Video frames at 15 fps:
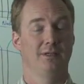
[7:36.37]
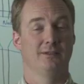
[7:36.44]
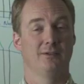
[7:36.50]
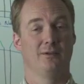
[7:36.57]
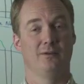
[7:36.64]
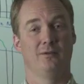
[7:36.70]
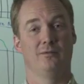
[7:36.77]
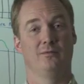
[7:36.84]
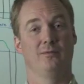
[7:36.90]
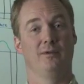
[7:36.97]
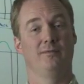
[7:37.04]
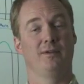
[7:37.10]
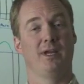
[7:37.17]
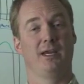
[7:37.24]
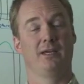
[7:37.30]
So
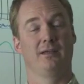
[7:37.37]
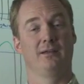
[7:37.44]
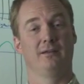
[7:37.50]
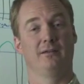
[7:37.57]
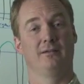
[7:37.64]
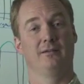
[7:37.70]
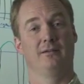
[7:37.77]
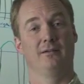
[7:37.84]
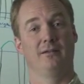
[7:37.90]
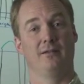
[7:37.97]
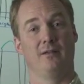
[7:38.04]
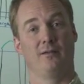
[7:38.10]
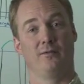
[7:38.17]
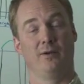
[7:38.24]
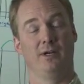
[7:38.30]
we've taken
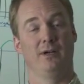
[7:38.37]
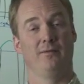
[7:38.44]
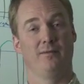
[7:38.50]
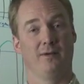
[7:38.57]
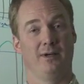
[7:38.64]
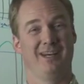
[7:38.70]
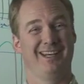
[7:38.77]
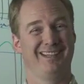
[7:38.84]
3 different